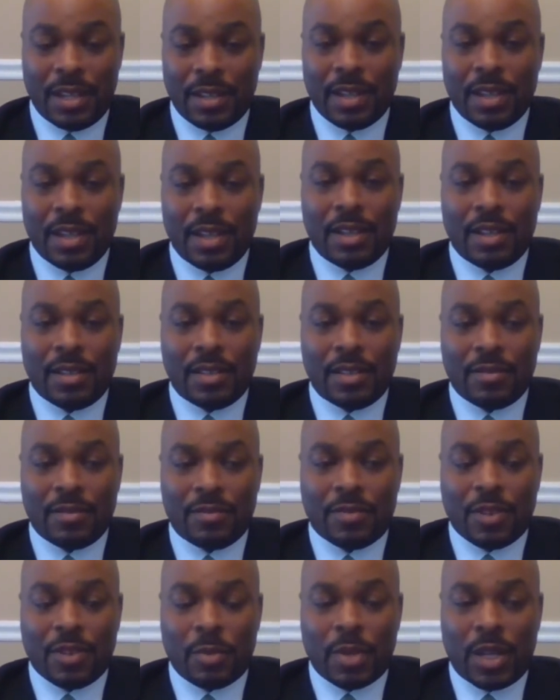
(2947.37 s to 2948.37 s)
And
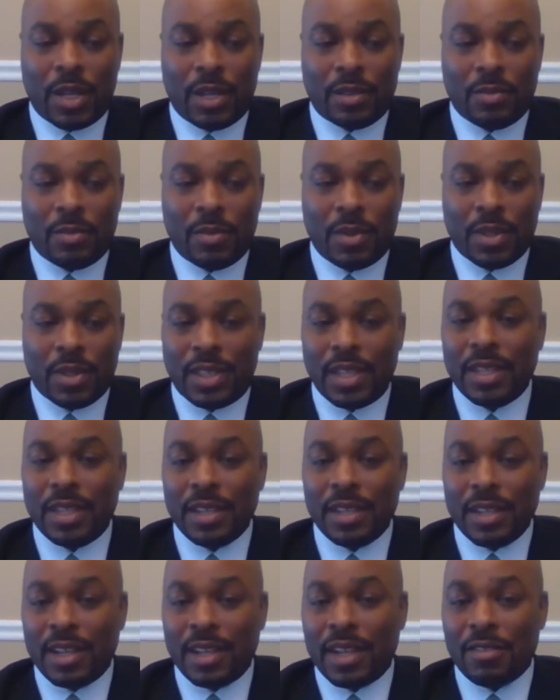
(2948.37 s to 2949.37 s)
from a
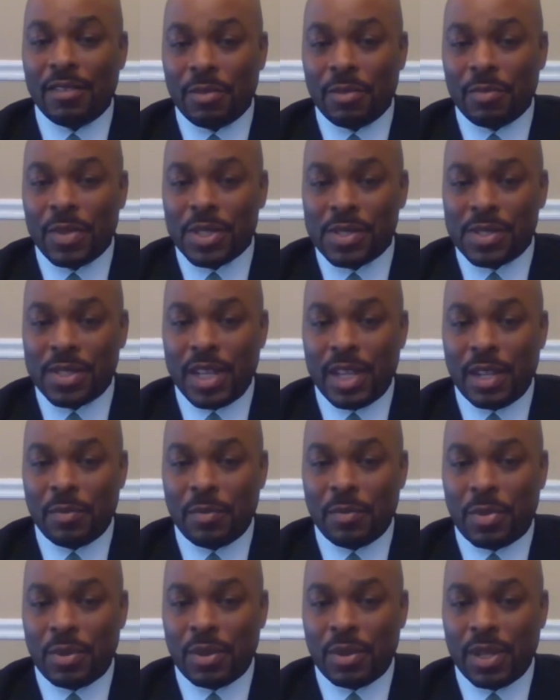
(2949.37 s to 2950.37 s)
within the government
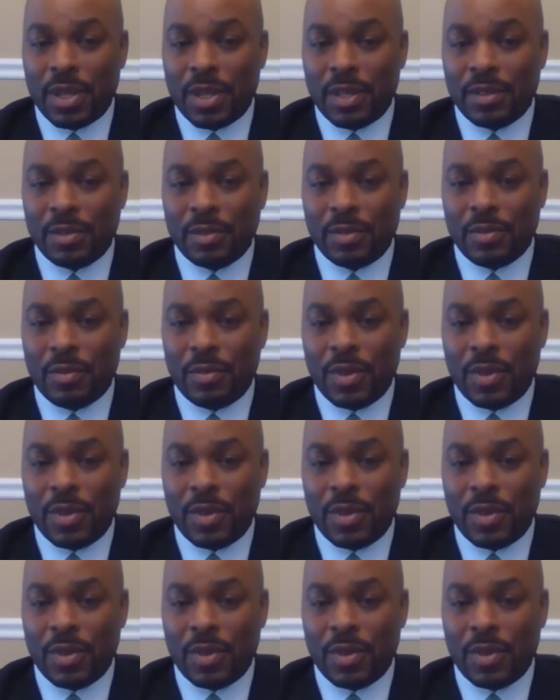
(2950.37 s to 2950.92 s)
standpoint,